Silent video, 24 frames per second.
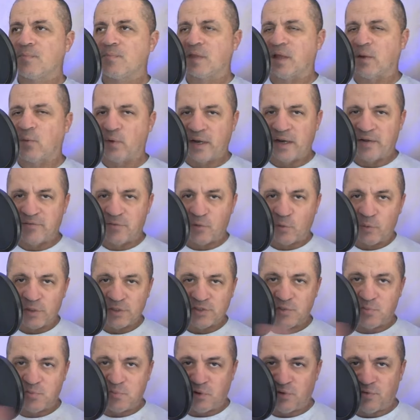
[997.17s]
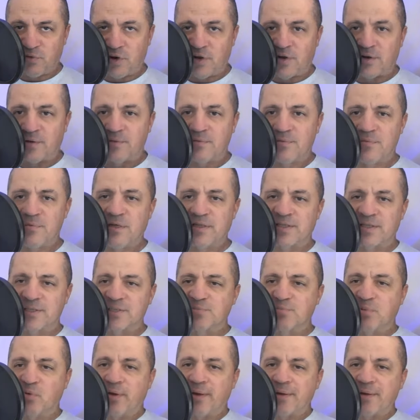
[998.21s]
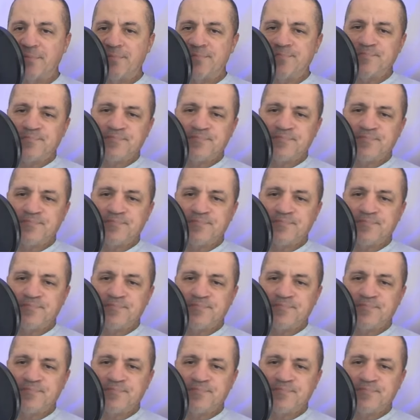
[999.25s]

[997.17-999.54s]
i want everyone to move on at this point